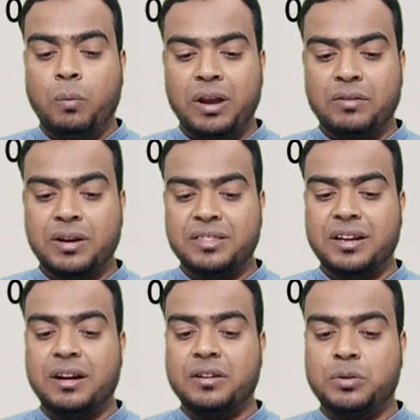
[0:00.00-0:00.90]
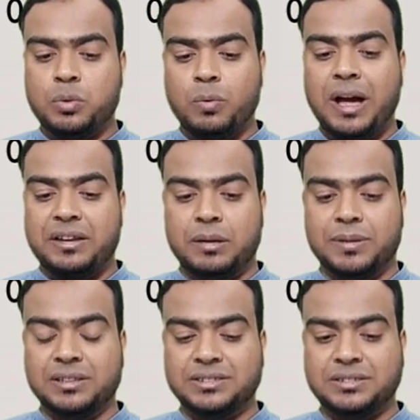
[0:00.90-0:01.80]
Whenever there are two
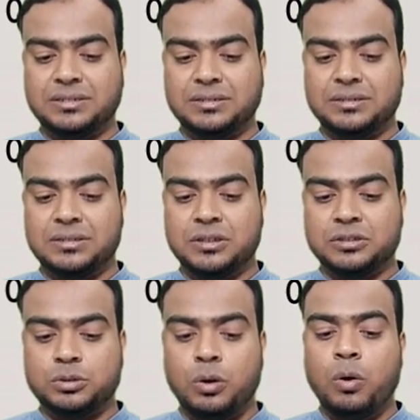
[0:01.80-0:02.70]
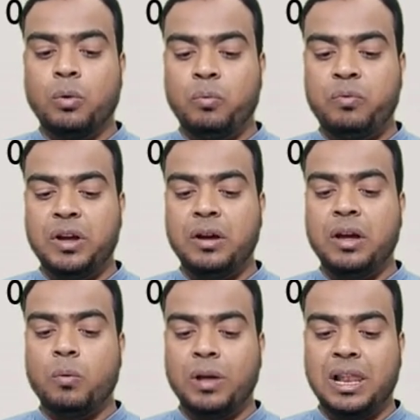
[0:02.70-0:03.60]
variables, so
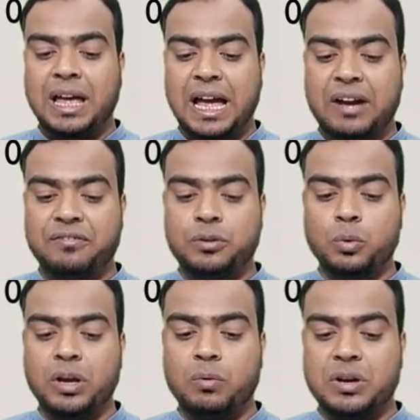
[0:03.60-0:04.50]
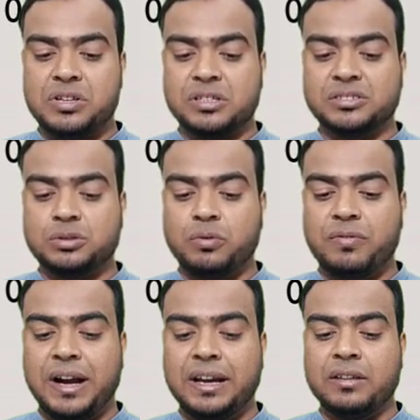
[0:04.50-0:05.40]
we will have two equations to
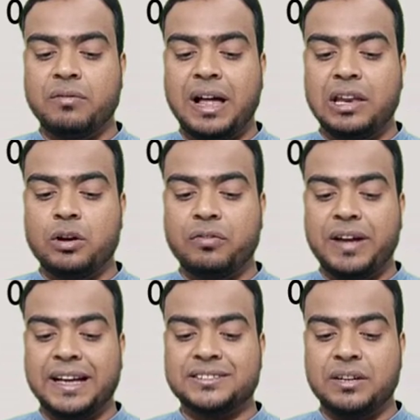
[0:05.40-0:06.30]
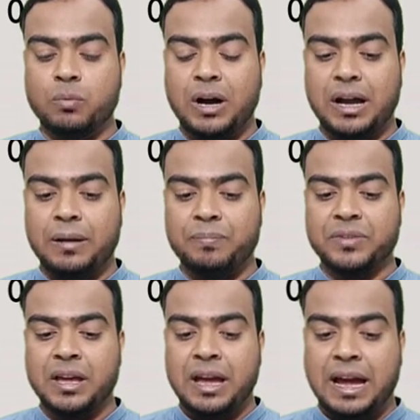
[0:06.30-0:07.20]
find the value of x and y,
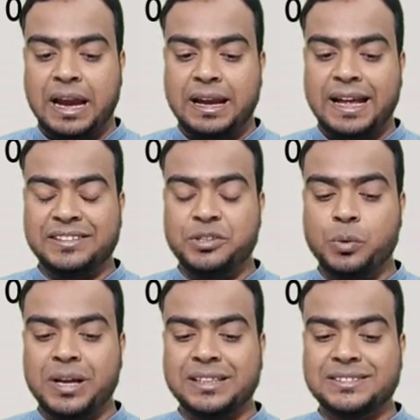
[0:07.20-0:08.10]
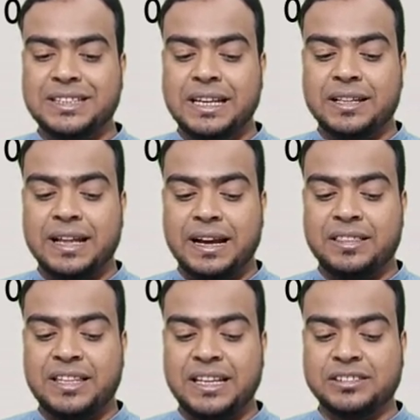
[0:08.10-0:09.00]
and as you can see
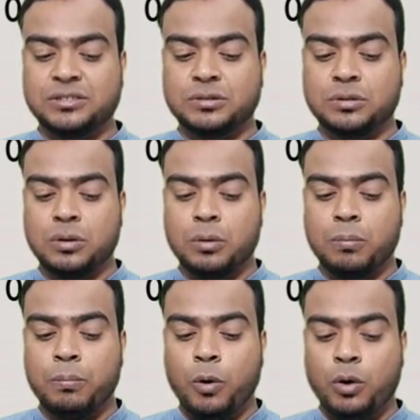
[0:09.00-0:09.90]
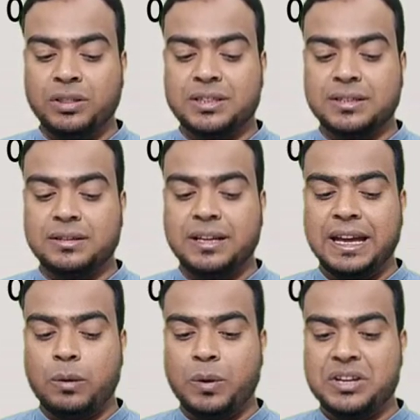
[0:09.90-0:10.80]
that these both
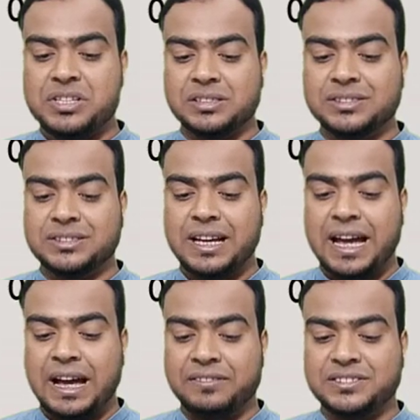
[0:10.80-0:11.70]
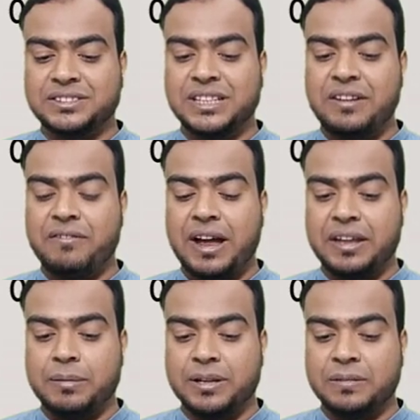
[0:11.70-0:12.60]
equations have same
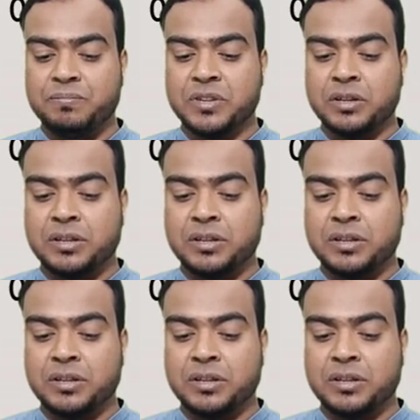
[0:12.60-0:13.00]
variable,